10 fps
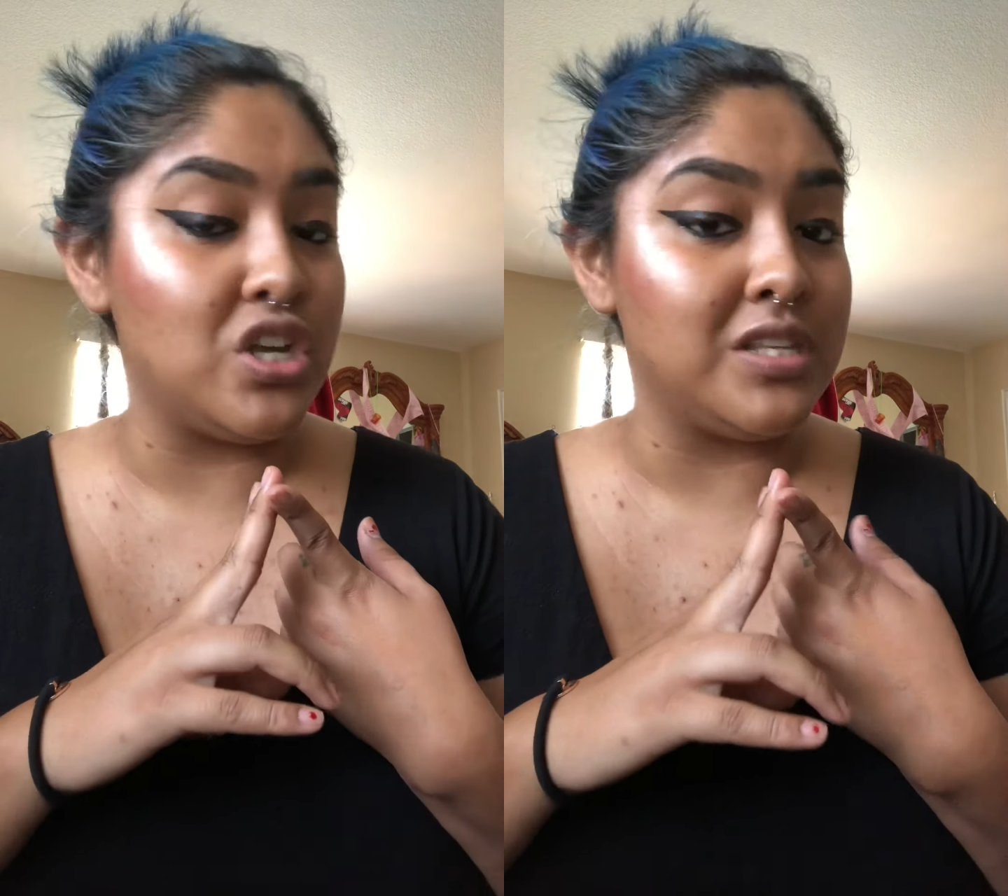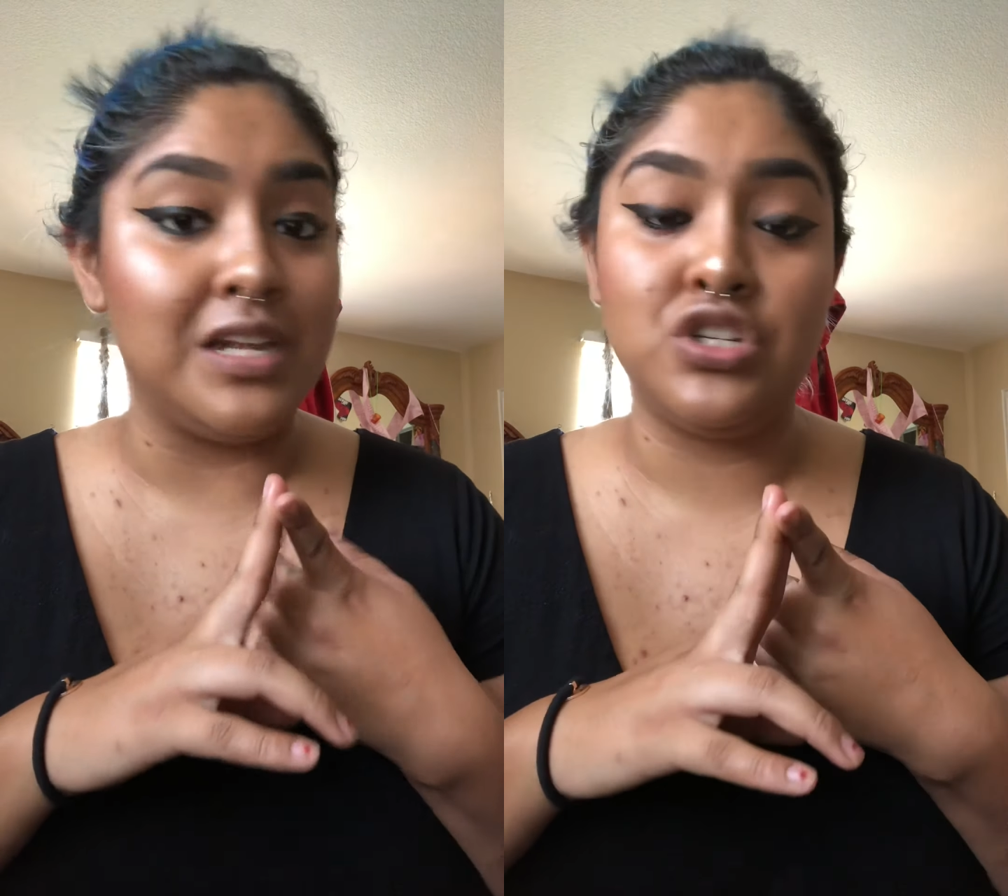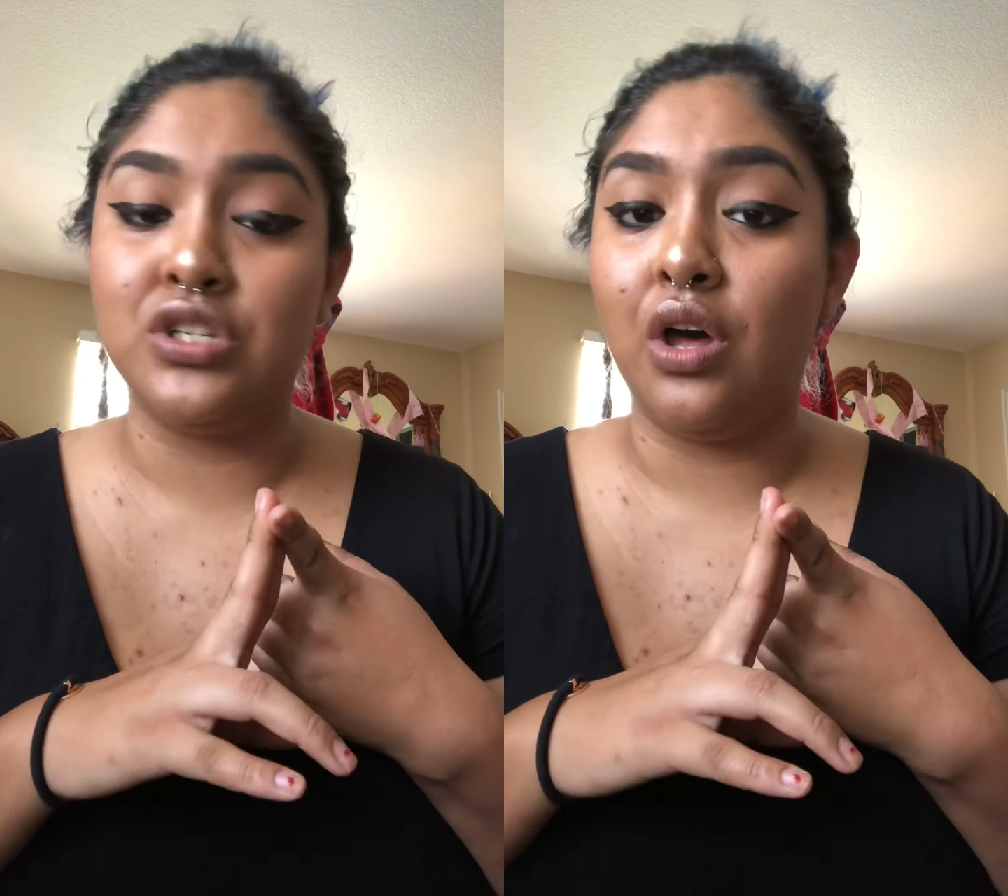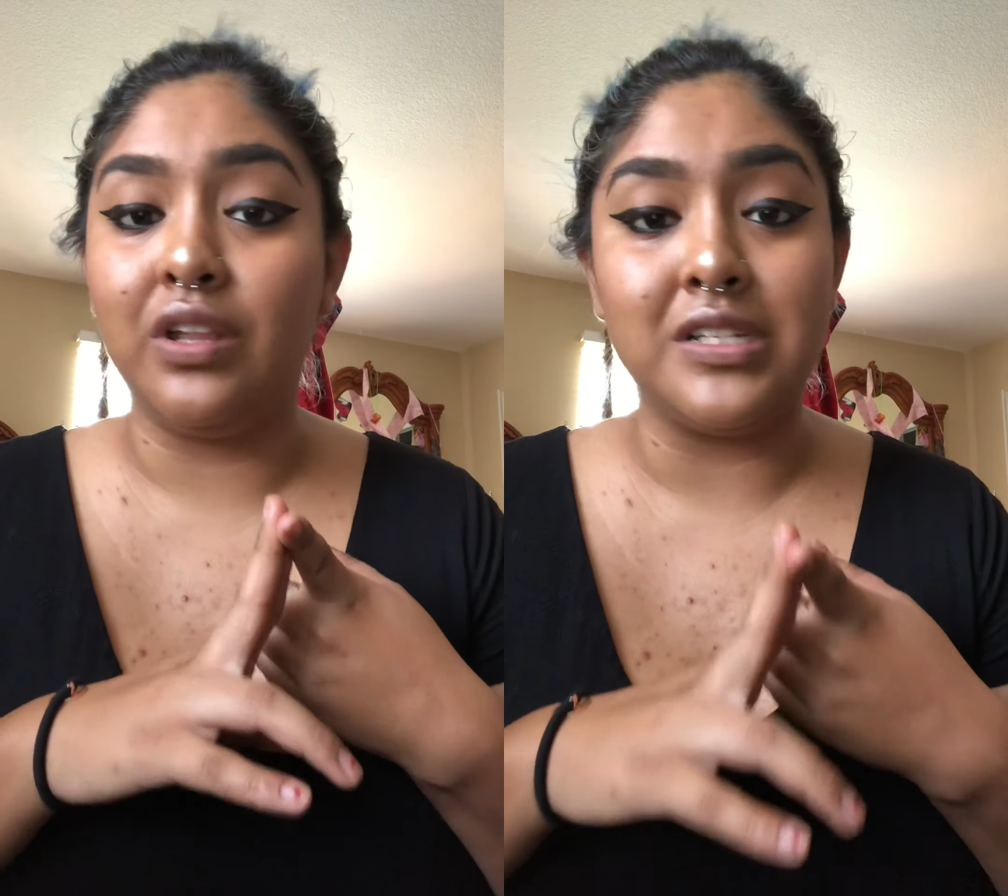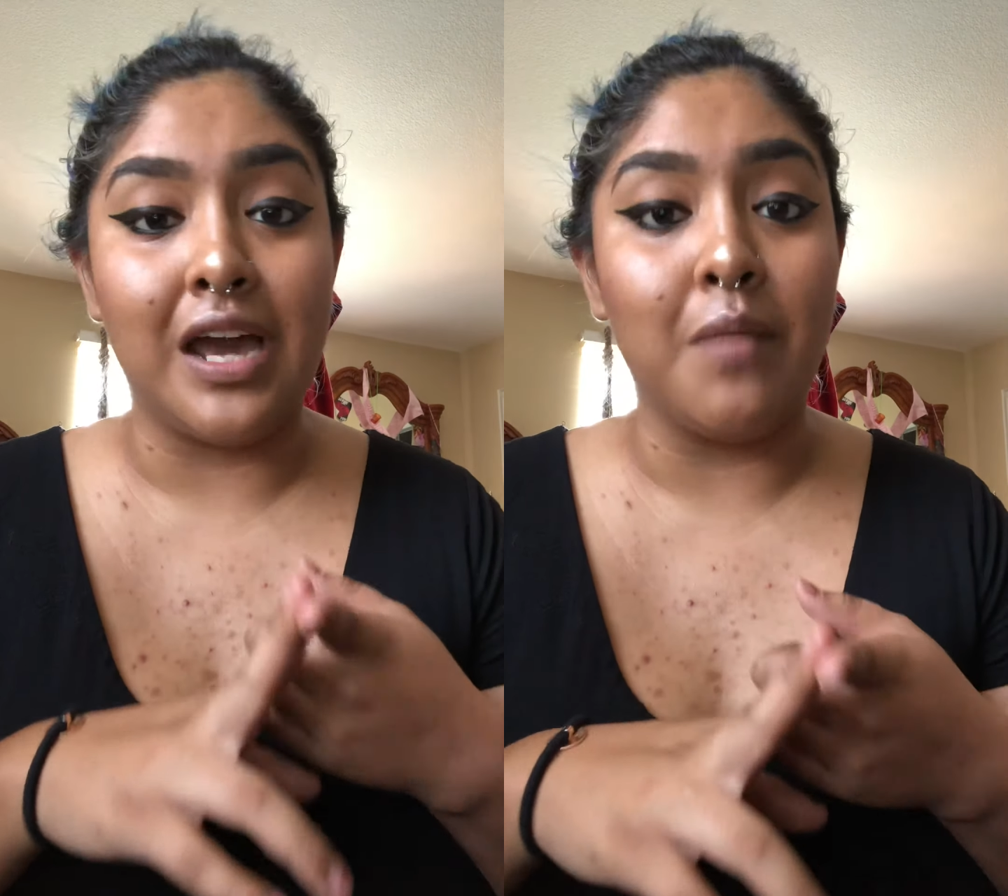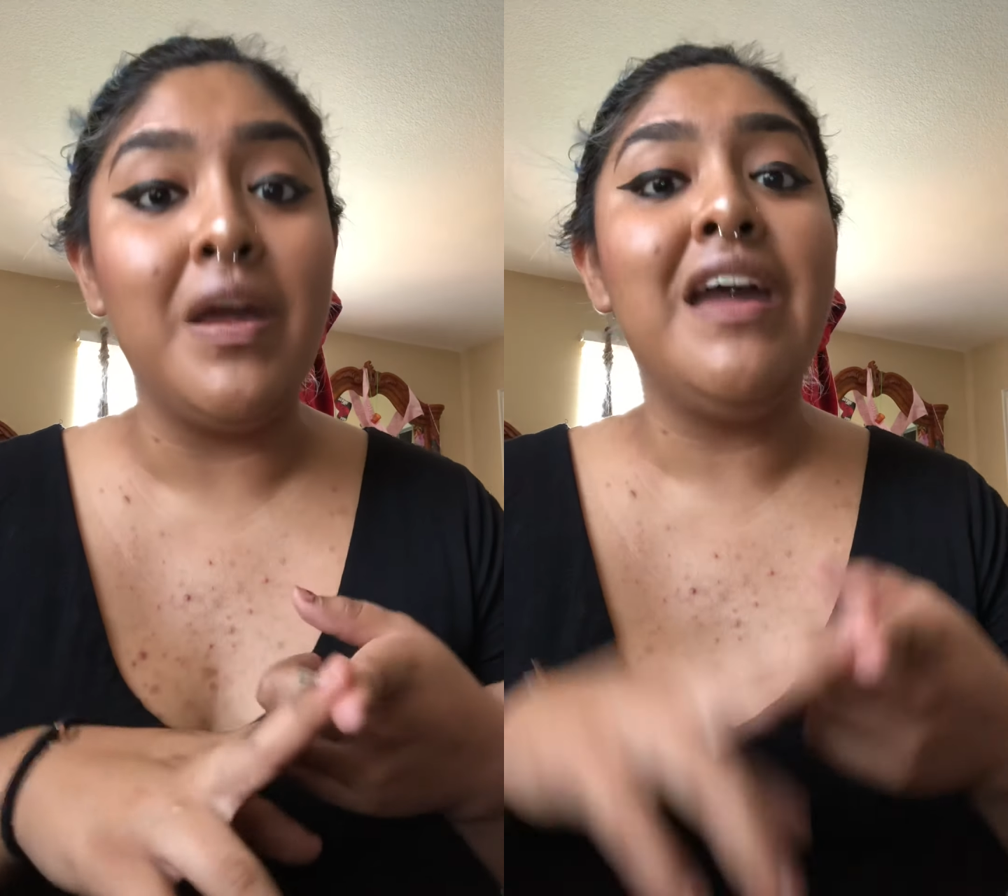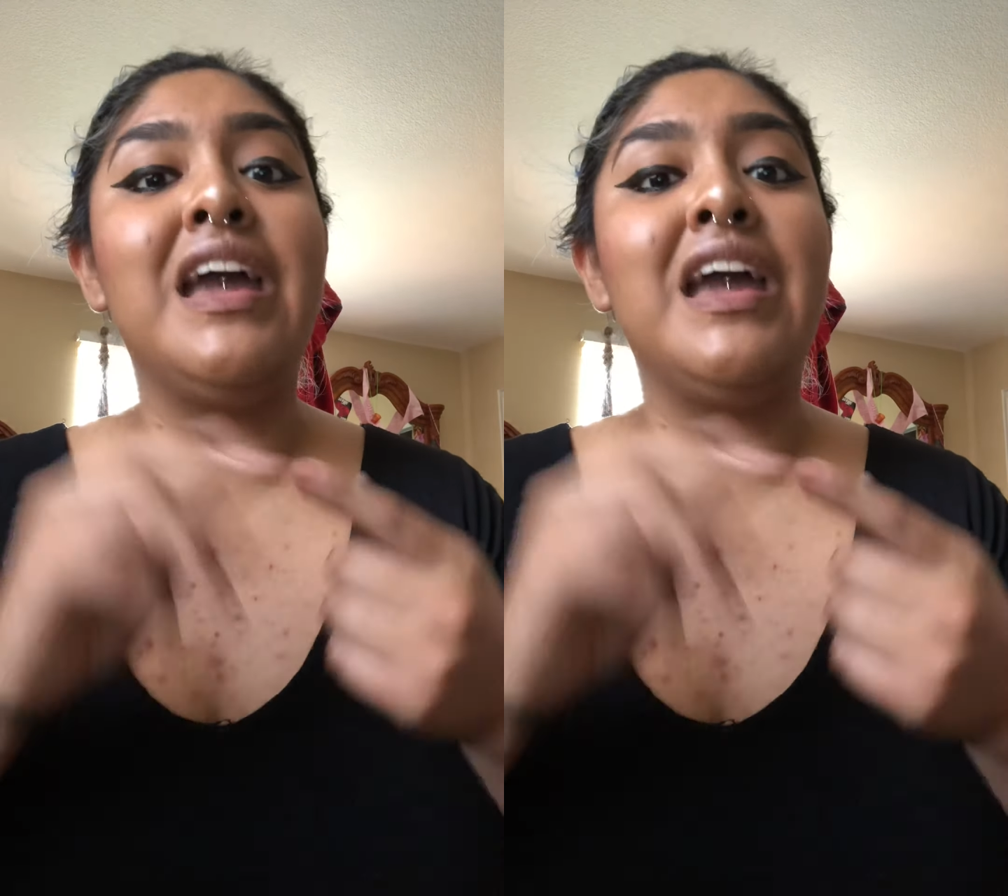extensions all the time.